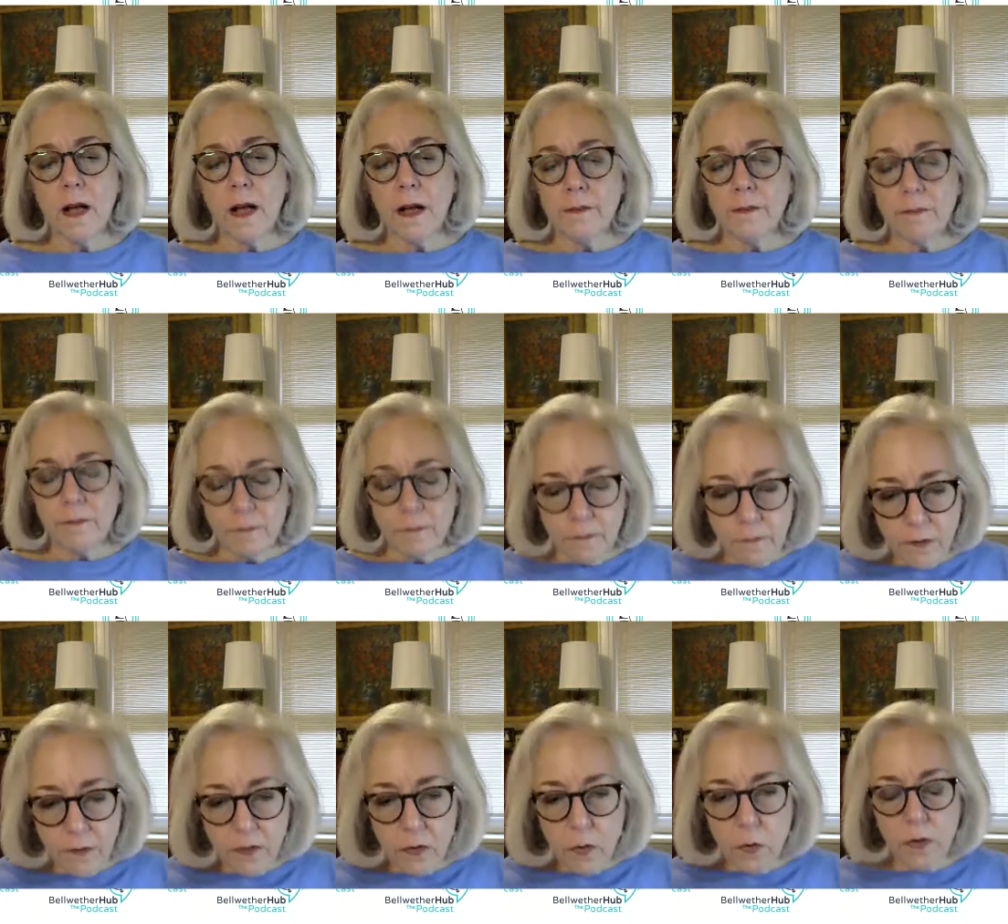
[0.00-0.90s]
I've,
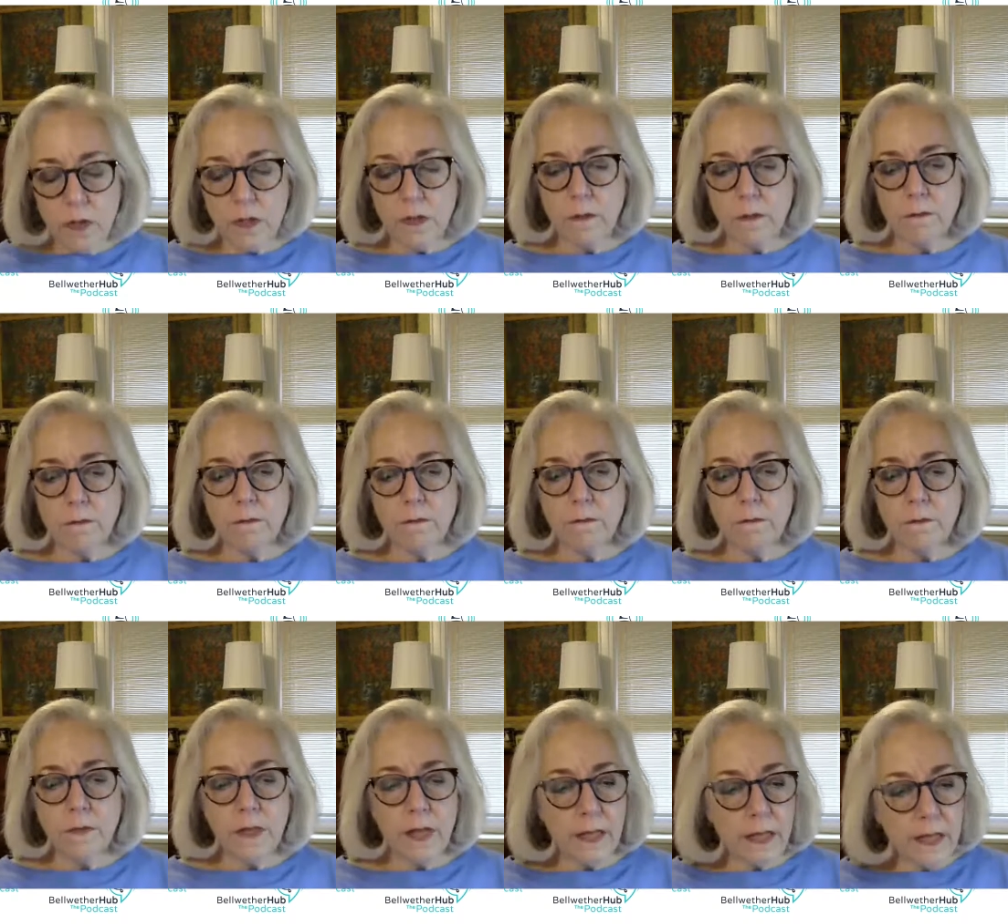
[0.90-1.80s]
of course,
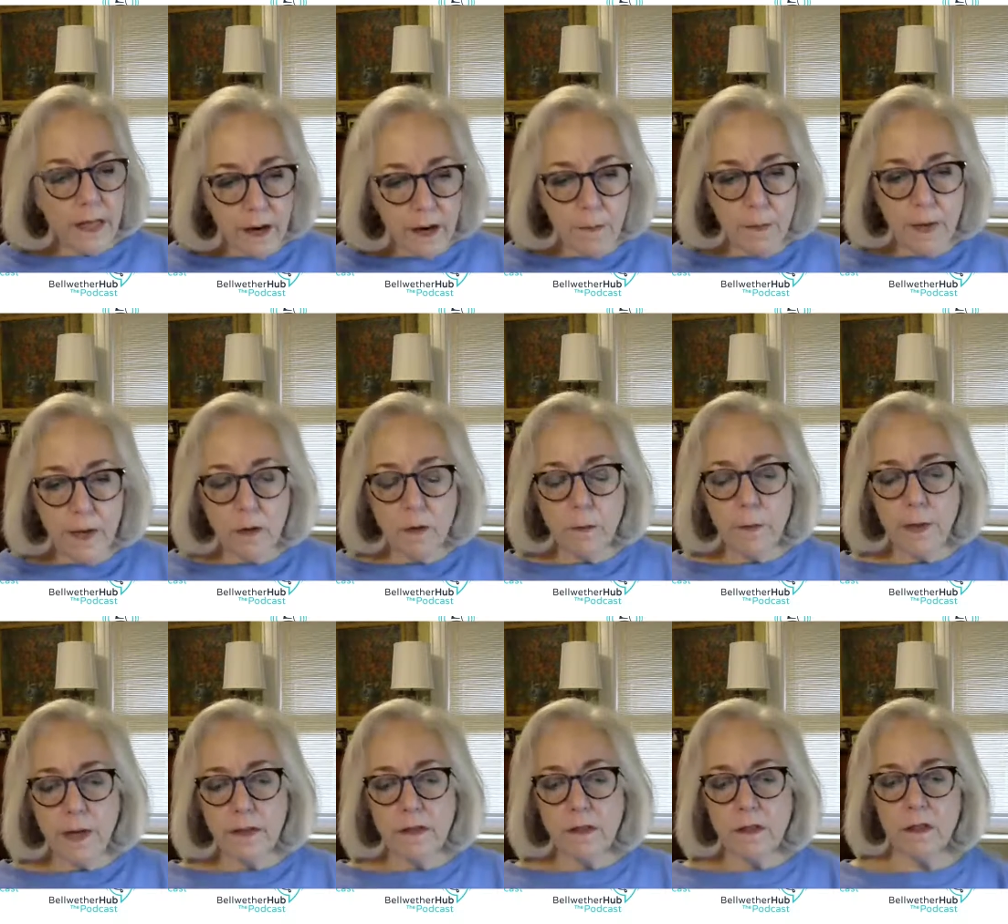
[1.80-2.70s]
taken care of my own
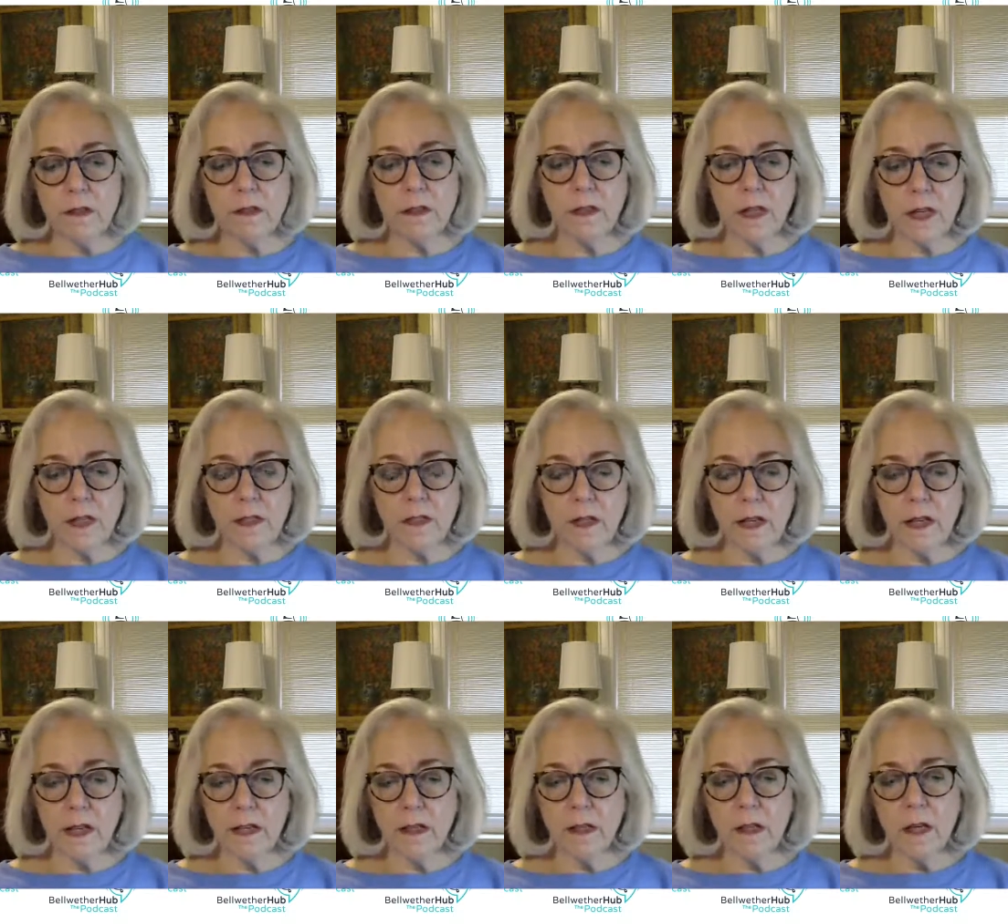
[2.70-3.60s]
parents' estates,
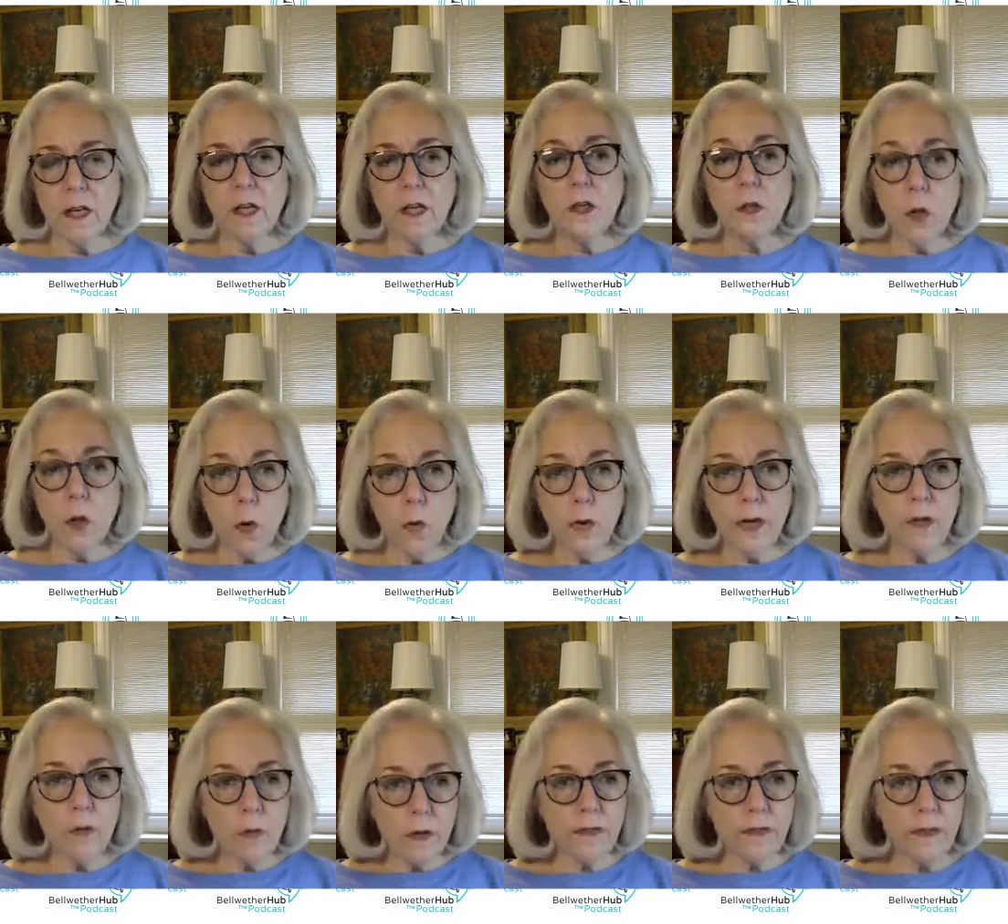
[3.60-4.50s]
and
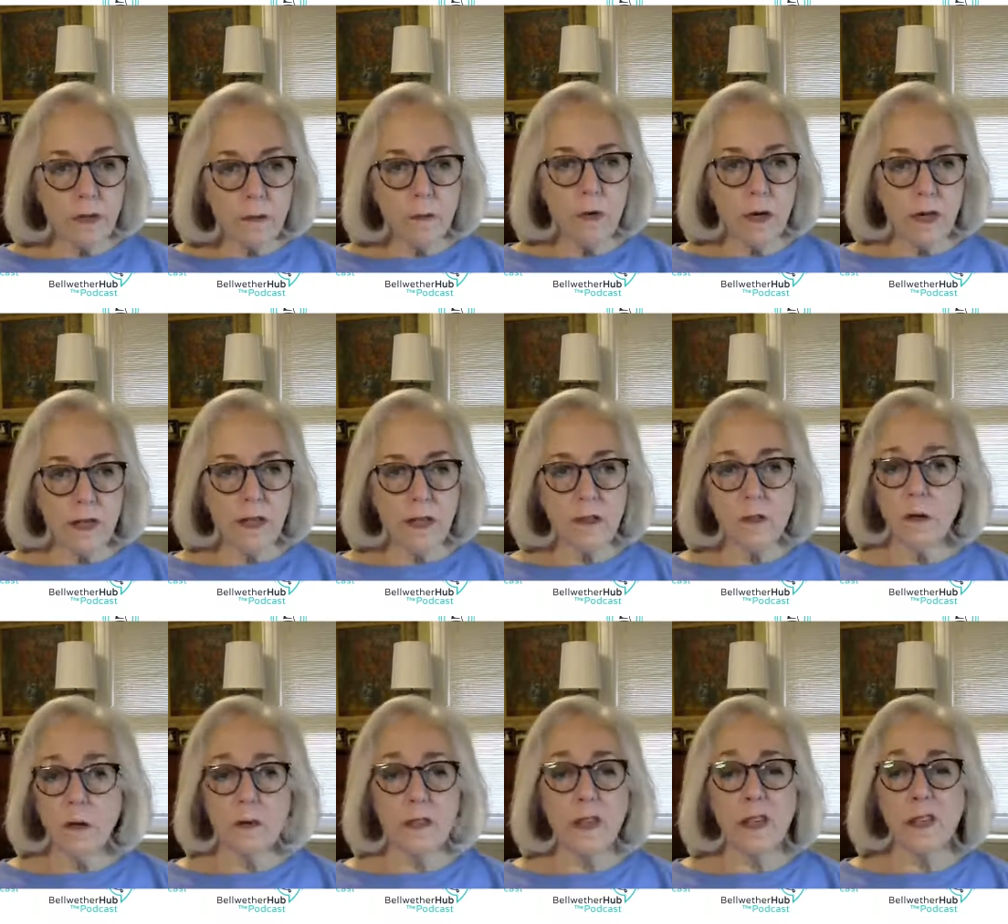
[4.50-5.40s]
knowing what they wanted,
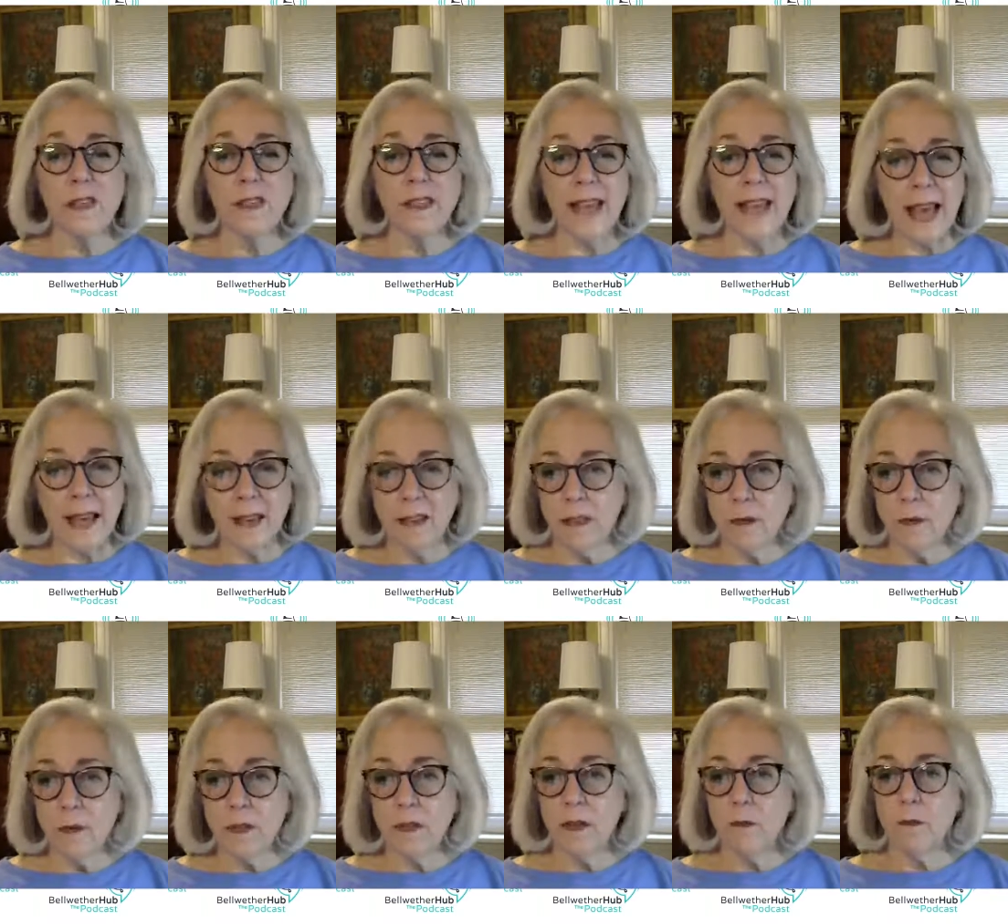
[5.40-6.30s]
knowing exactly
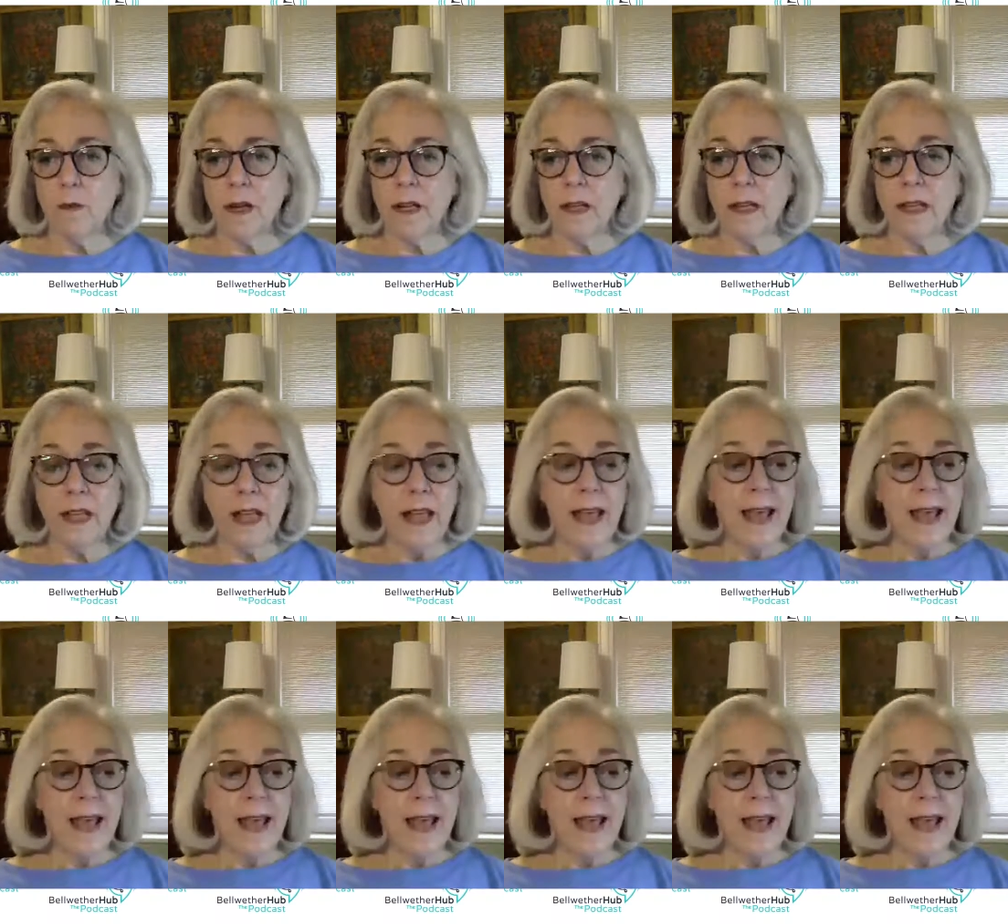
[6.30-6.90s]
what they wanted,